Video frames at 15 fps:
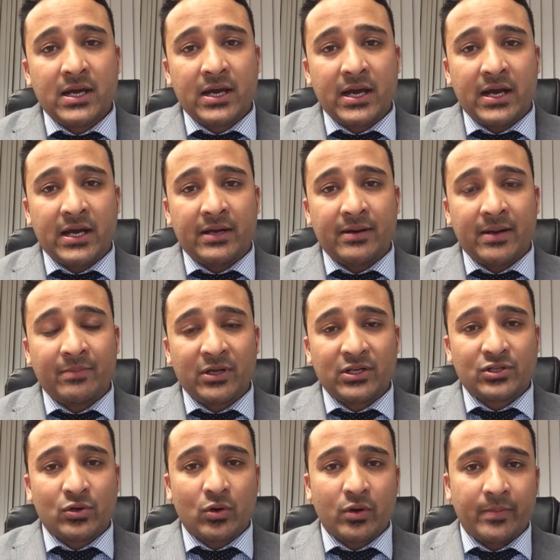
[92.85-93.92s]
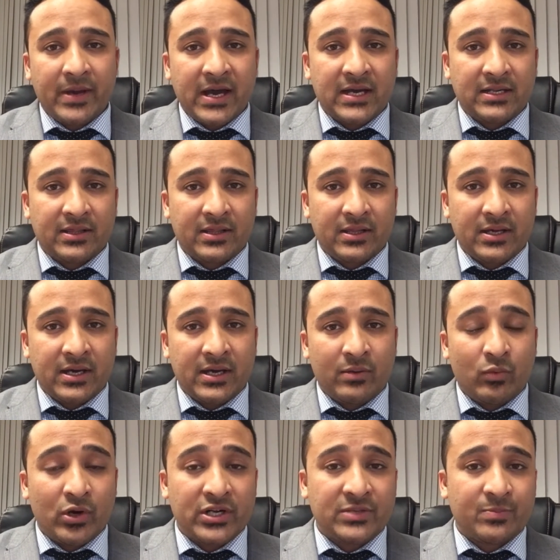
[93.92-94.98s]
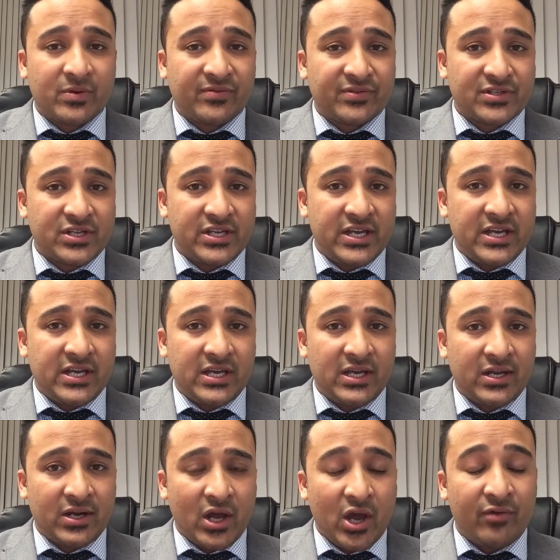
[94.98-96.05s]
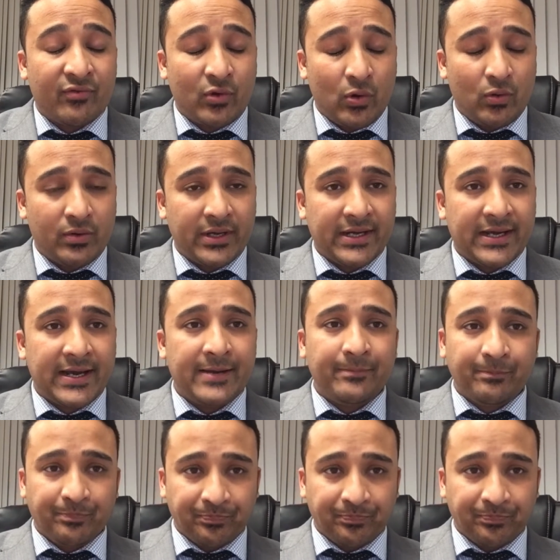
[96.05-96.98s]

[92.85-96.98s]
I'm going to talk about what is professional year in overall. Okay.